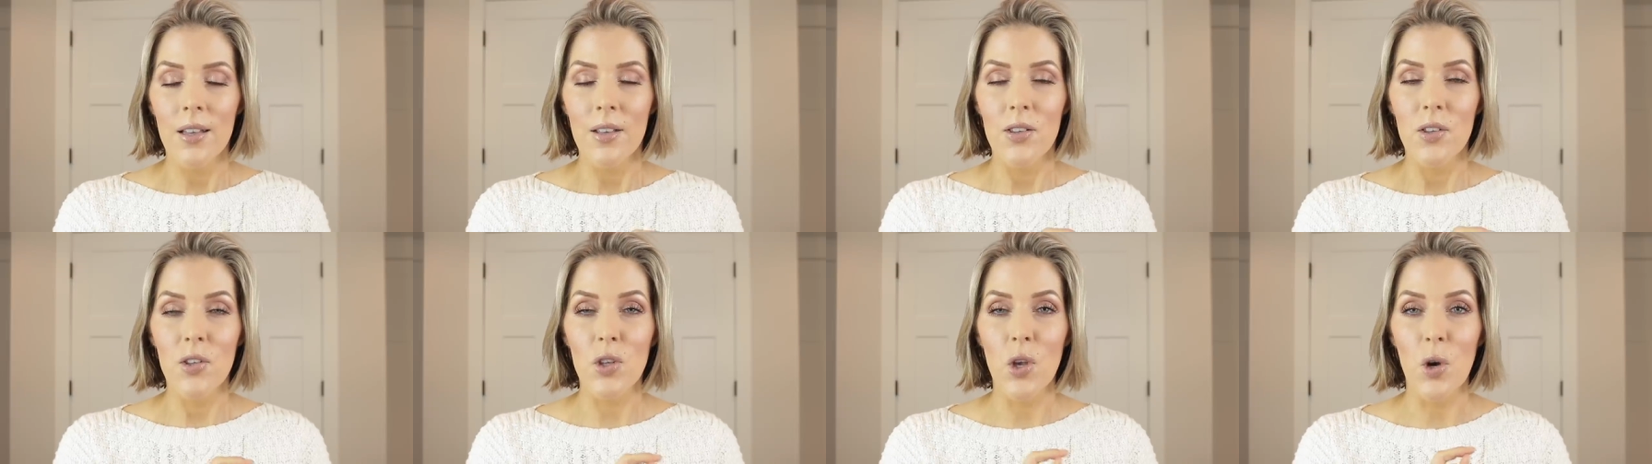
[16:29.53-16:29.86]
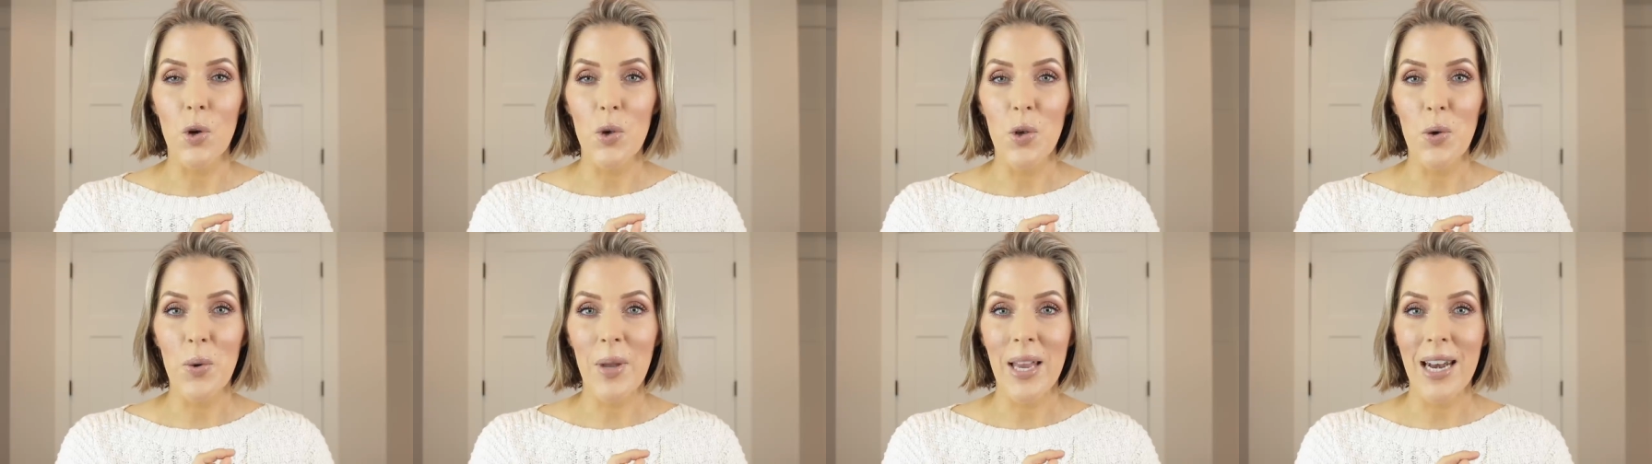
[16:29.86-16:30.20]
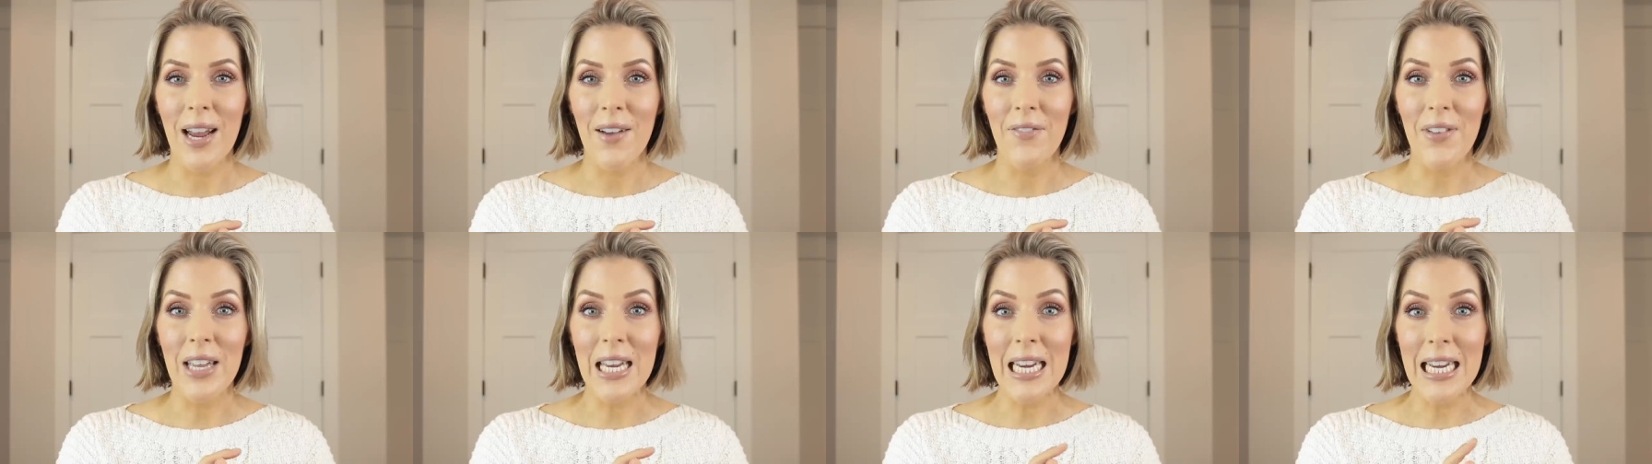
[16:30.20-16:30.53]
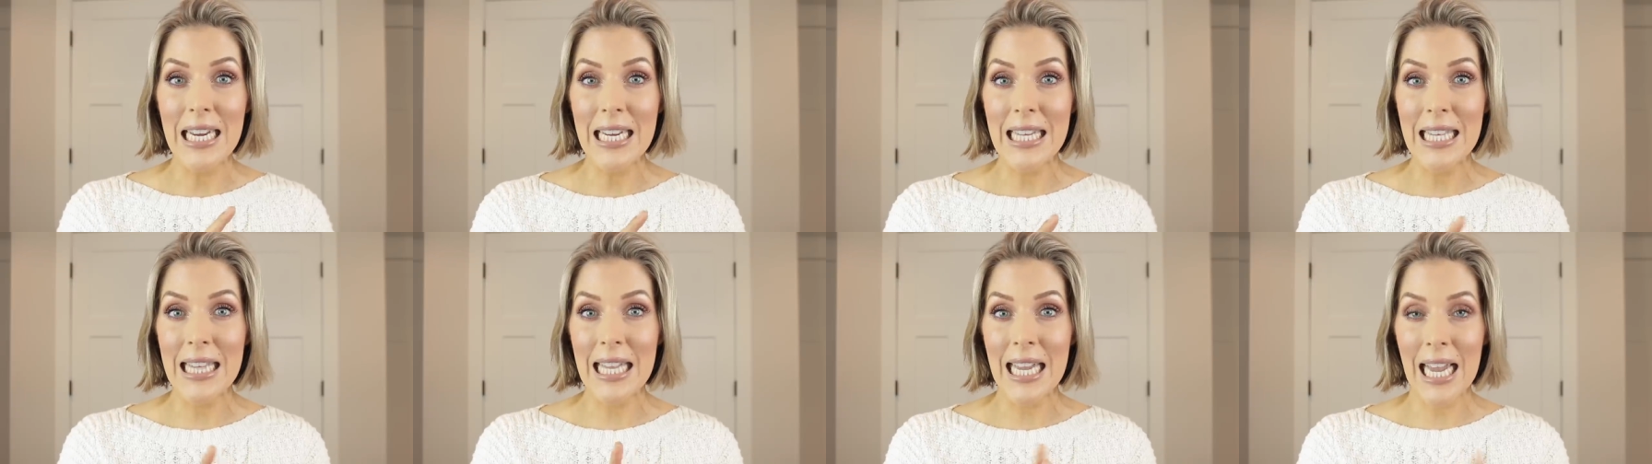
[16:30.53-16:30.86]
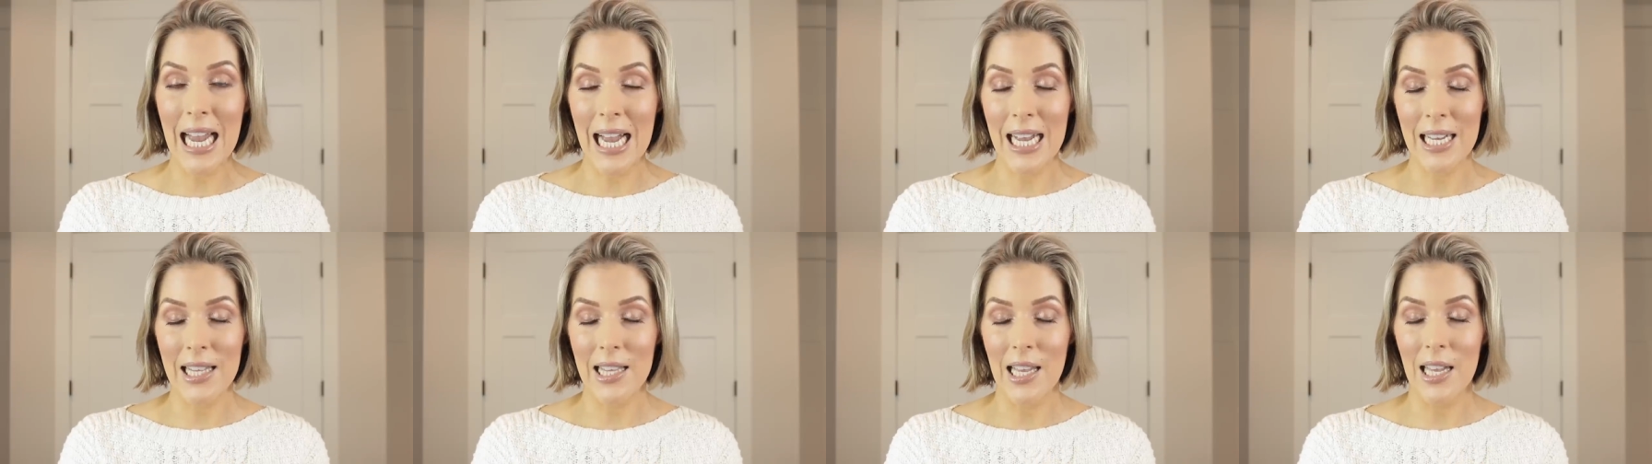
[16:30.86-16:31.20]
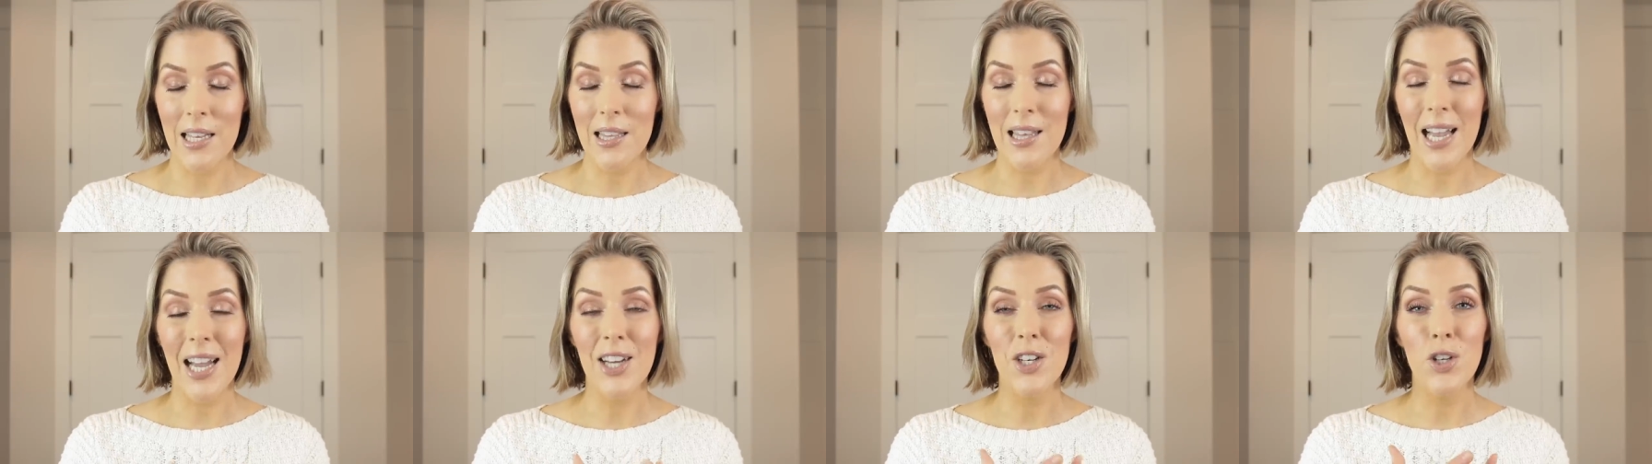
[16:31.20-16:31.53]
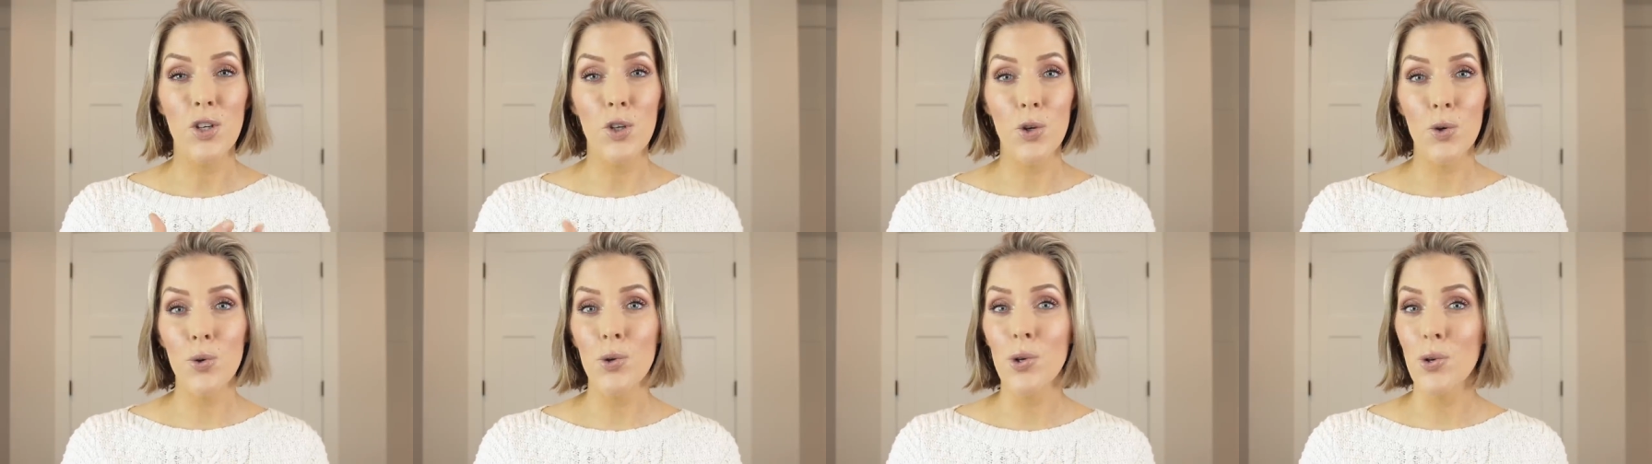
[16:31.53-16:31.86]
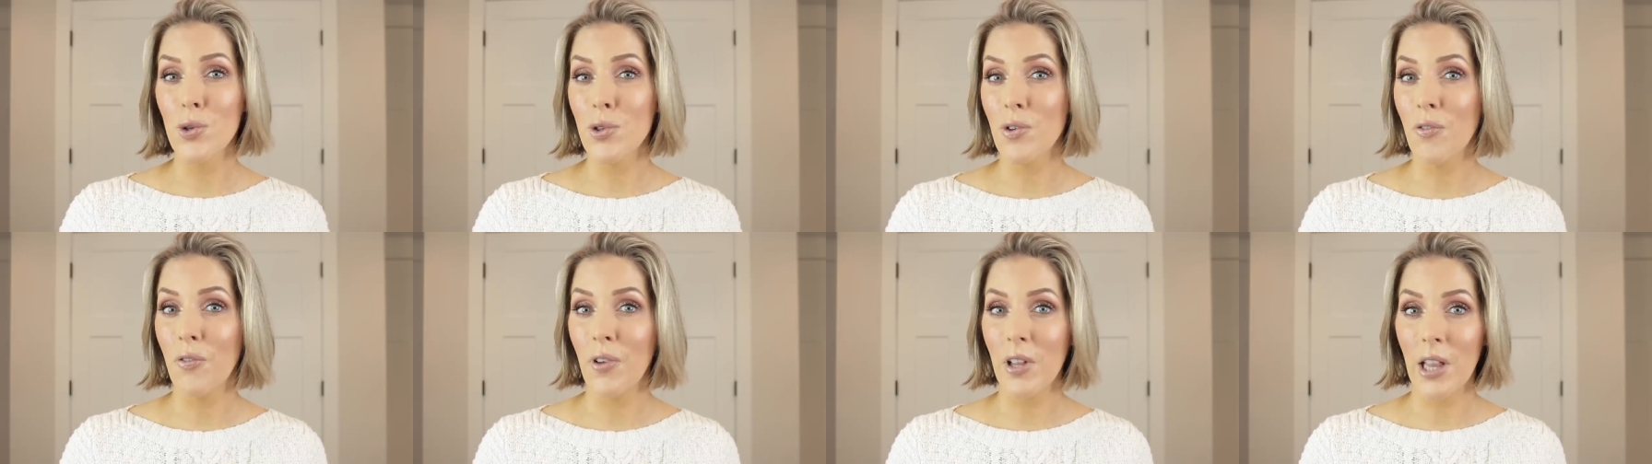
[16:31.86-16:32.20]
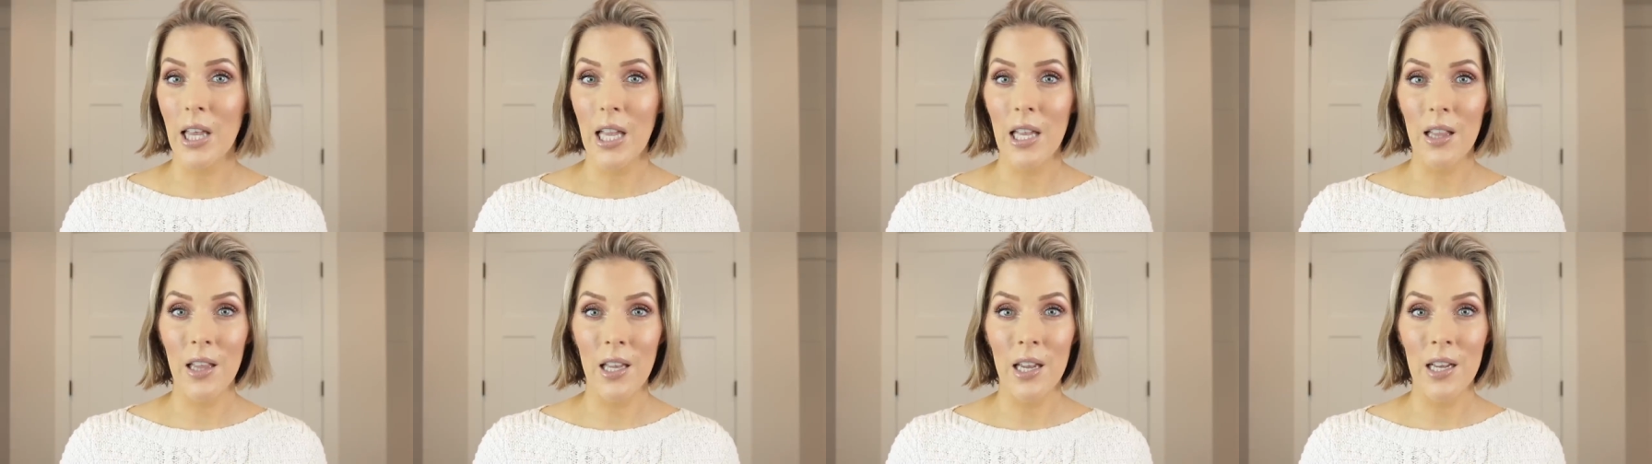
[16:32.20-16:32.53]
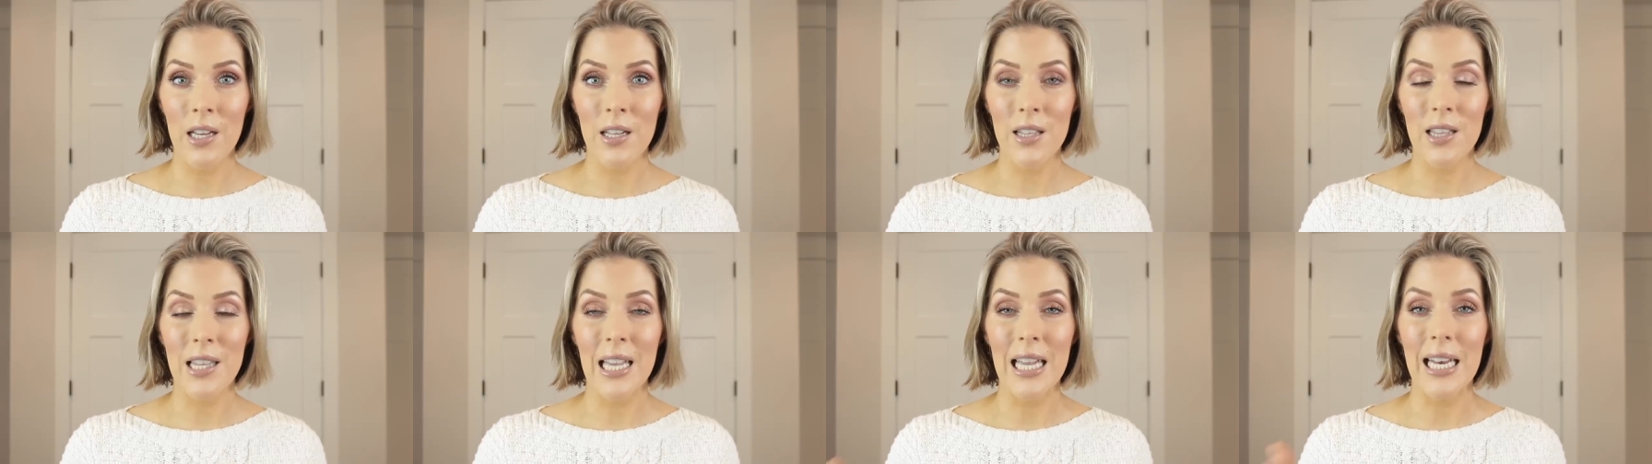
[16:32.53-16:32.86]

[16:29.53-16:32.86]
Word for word: So you can have easy access. I do use affiliate links.